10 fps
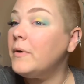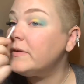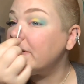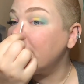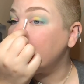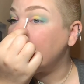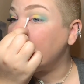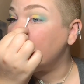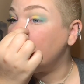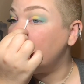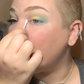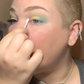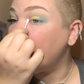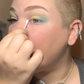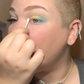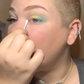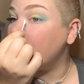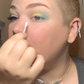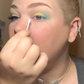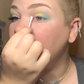Also gonna take a dry
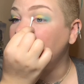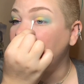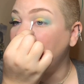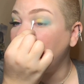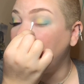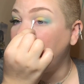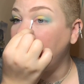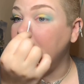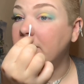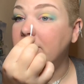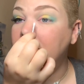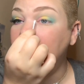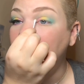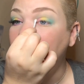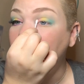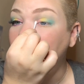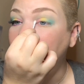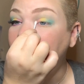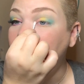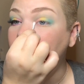Q-tip and kind of blend this.
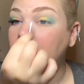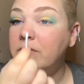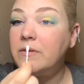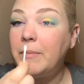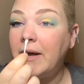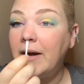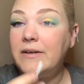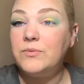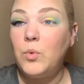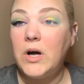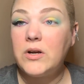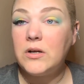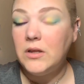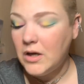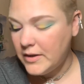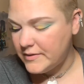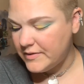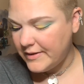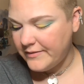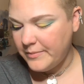My corners of my eyes water a lot,
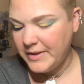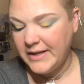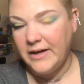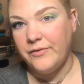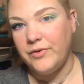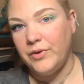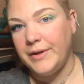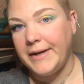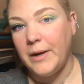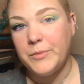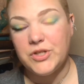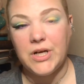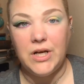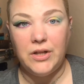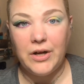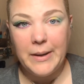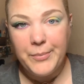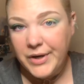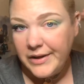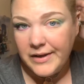so I have to be careful like how much color I
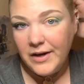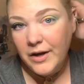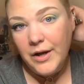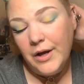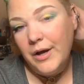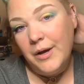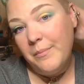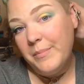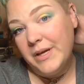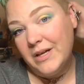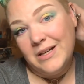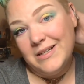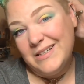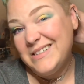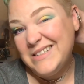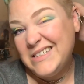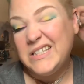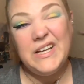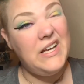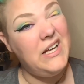put in there, because
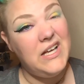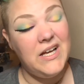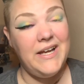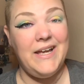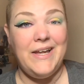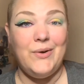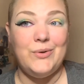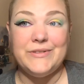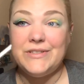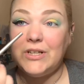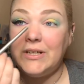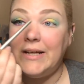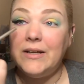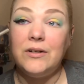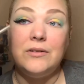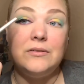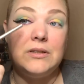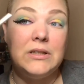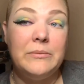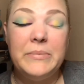it'll start getting all
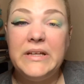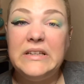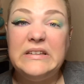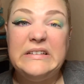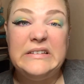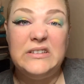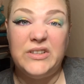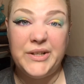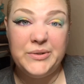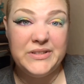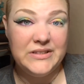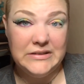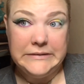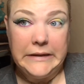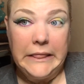clumpy and look gross, and